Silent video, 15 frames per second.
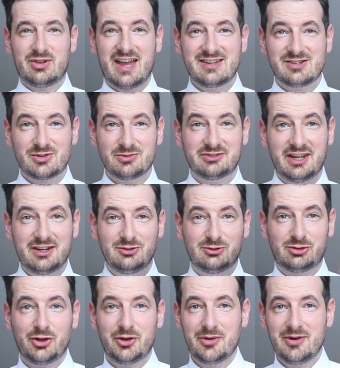Okay, so day
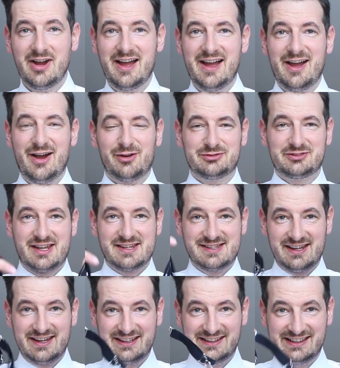two of
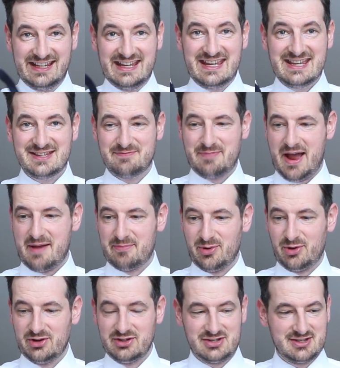testing these bad
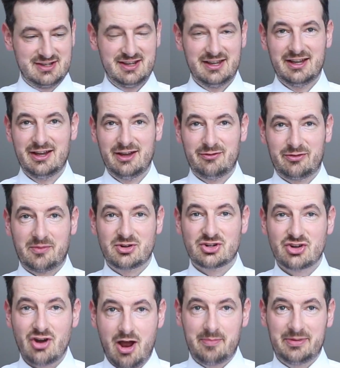boys from
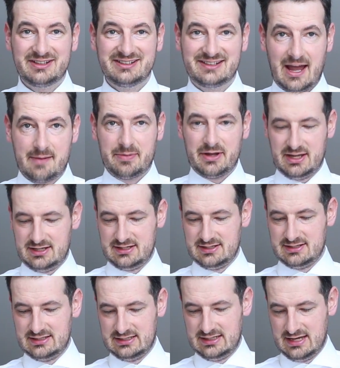Sharp and Dapper.
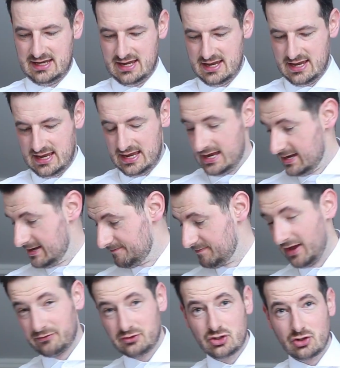
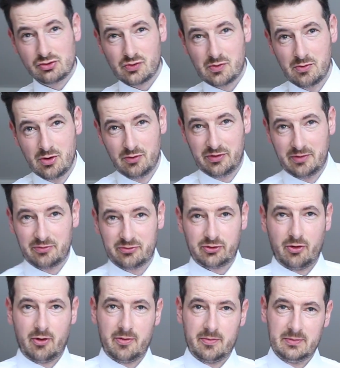I've just removed them
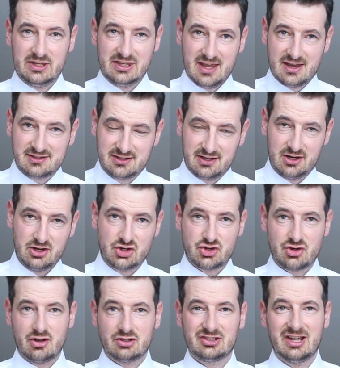from yesterday's
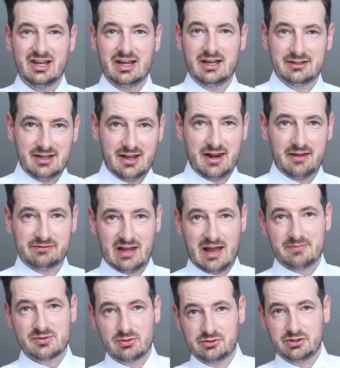shirt. They left
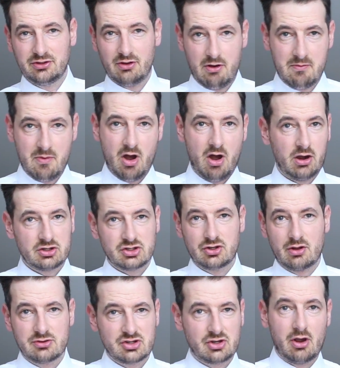absolutely no marks,
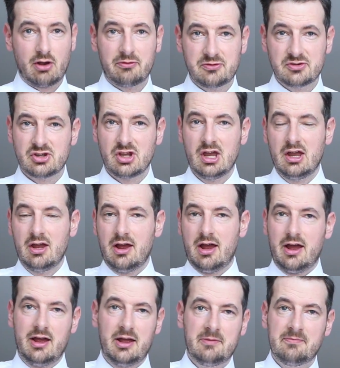no scuffs,
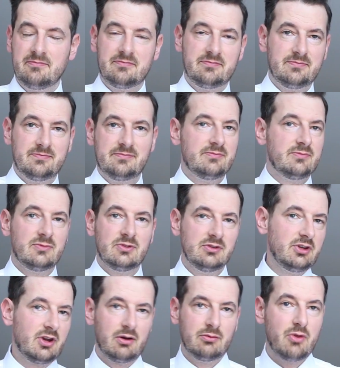
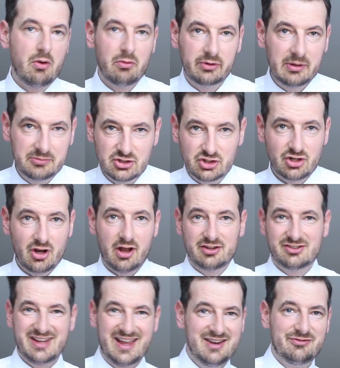you know, no ripped
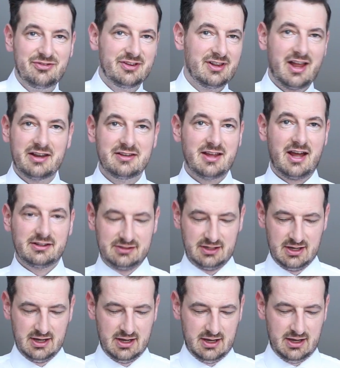shirts, anything like that.
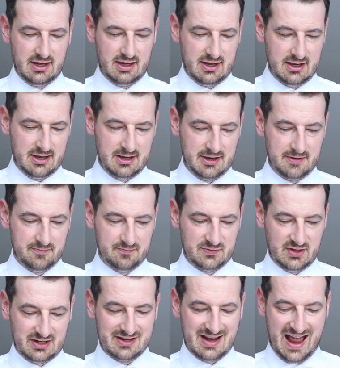
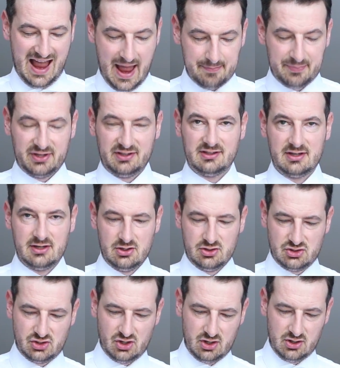Didn't happen.
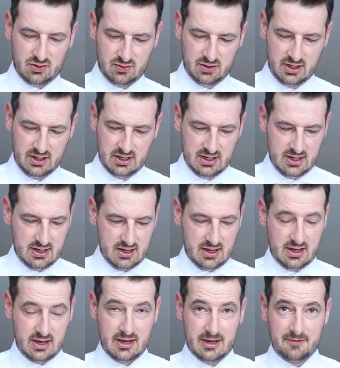So
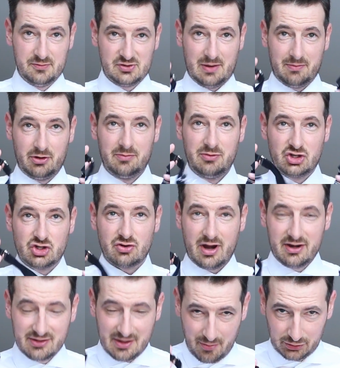I'm going to be
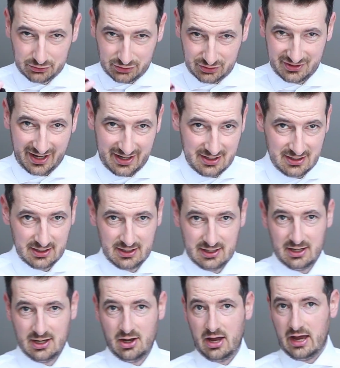trying them on today.
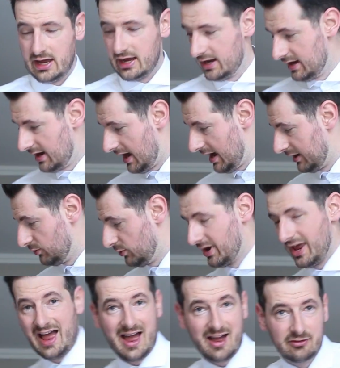I
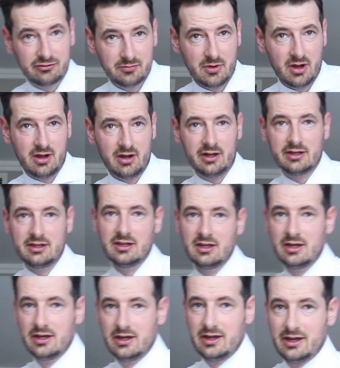will have my
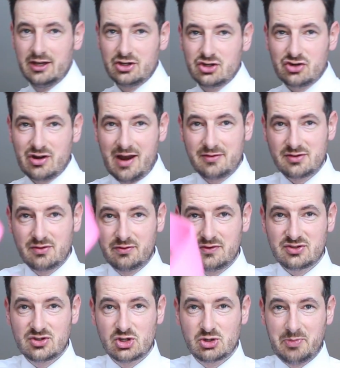trouser
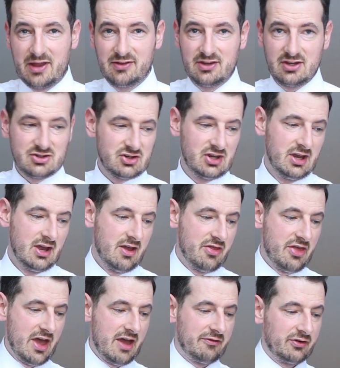with suspenders.
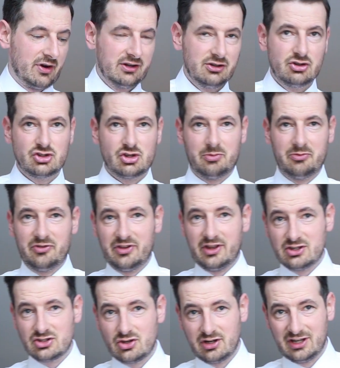Therefore, I need something
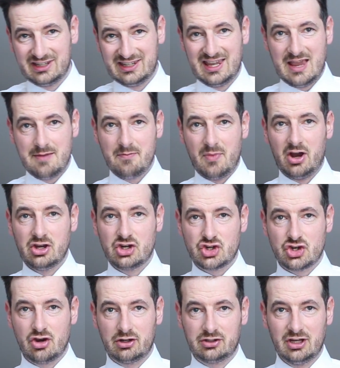that's going to keep my
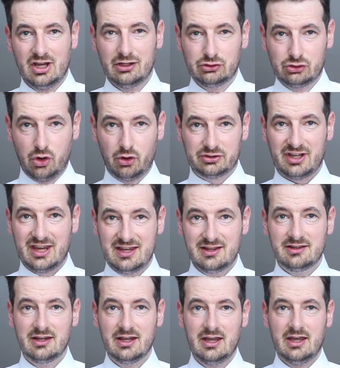shirt tucked
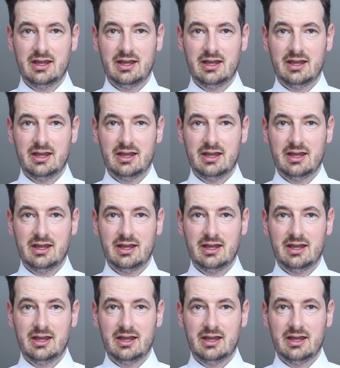in